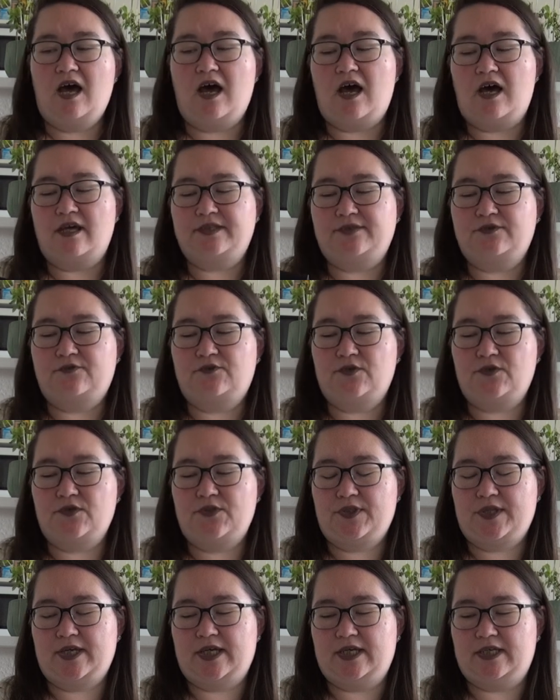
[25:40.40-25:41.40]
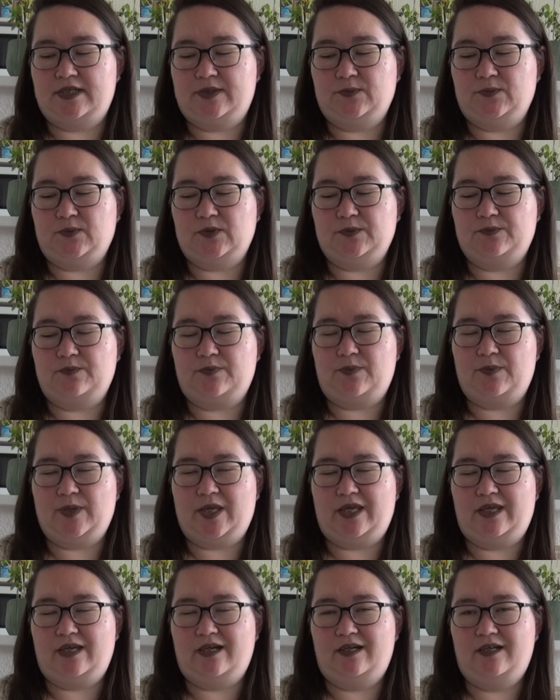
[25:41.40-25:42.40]
Uh, the fourth kid will
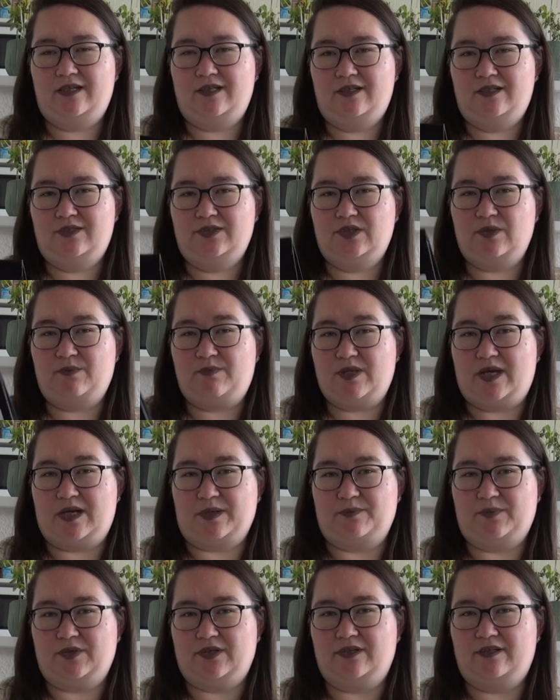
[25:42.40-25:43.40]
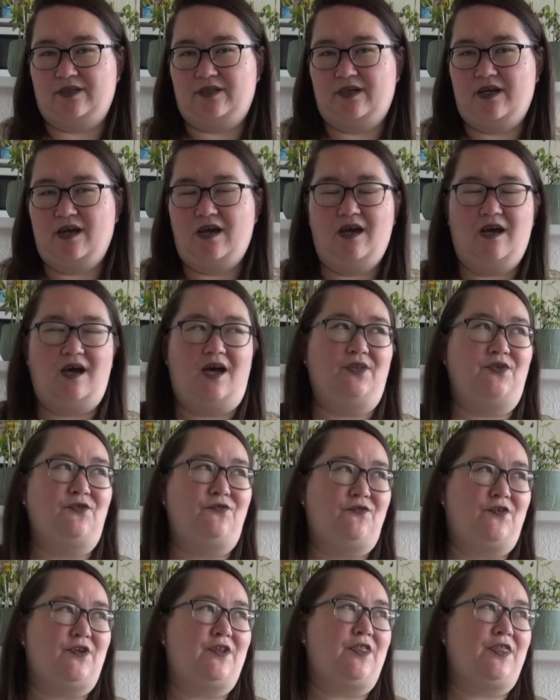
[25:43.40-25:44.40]
be the blackbird. And the
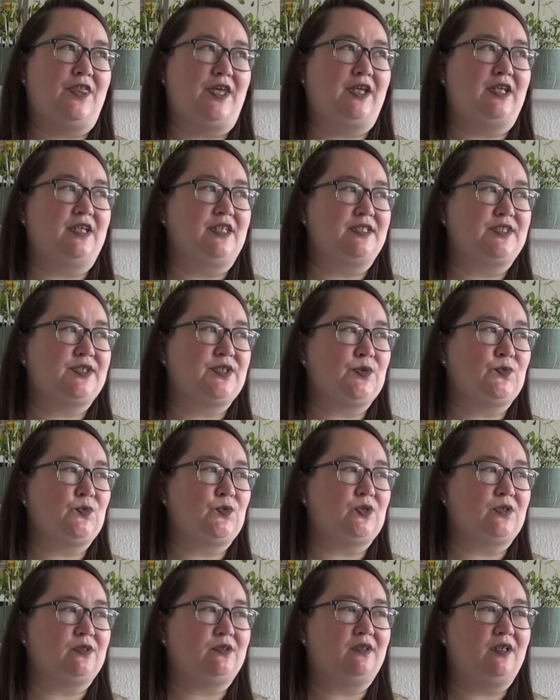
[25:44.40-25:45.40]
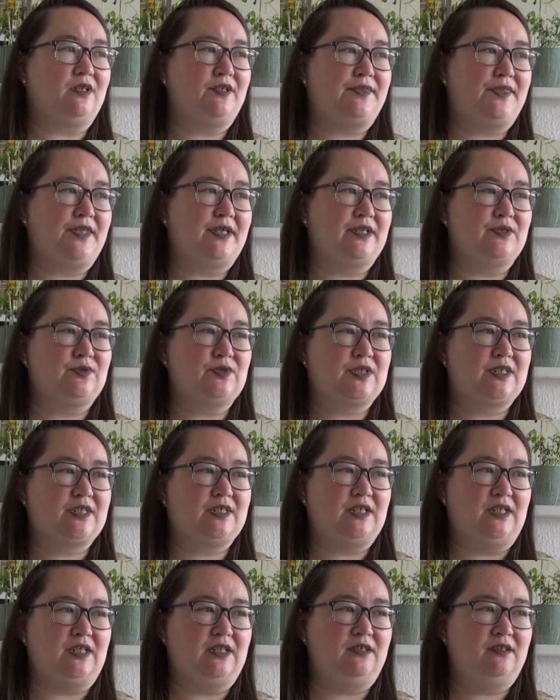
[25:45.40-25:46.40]
funny thing is, someone, I think it's
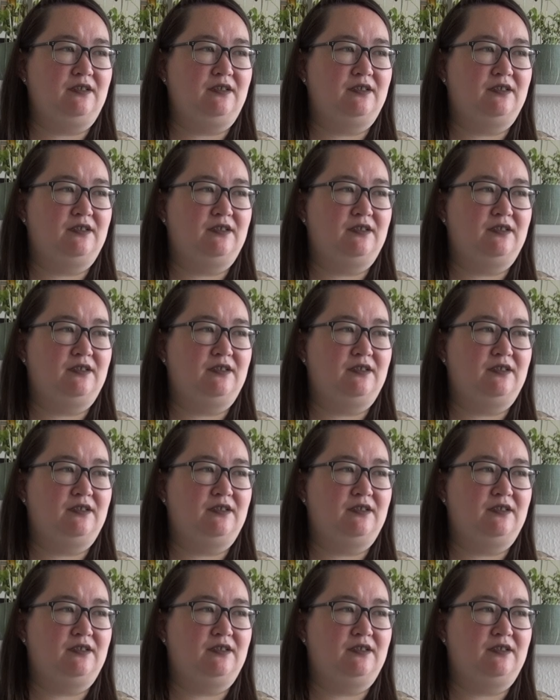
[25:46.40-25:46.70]
Trine,